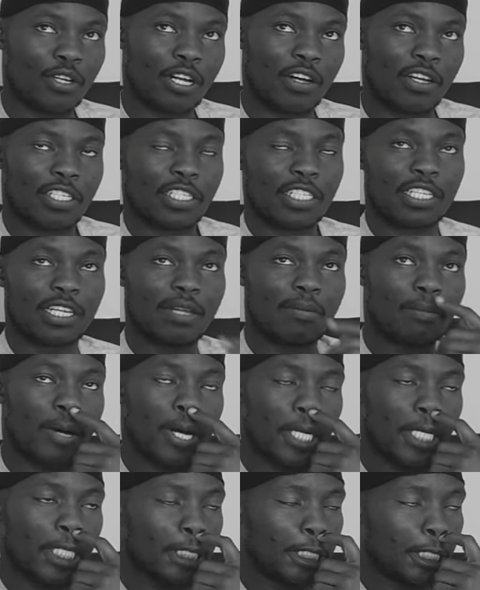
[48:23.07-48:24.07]
I was in the
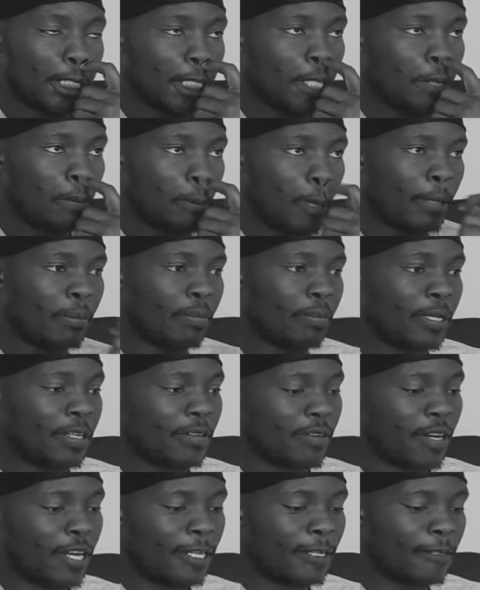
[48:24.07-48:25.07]
marketing
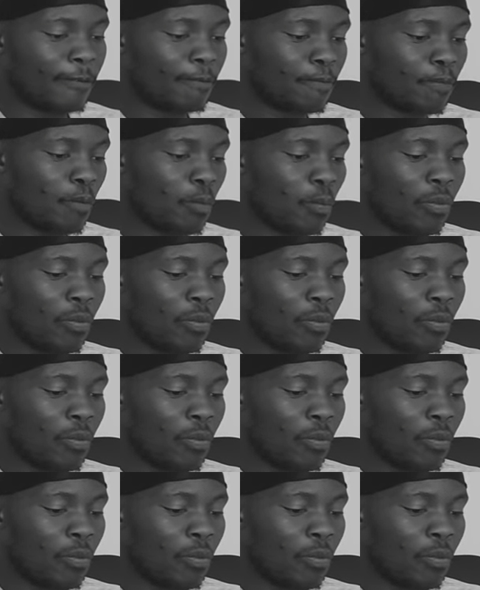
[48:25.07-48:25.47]
department, right? Yeah.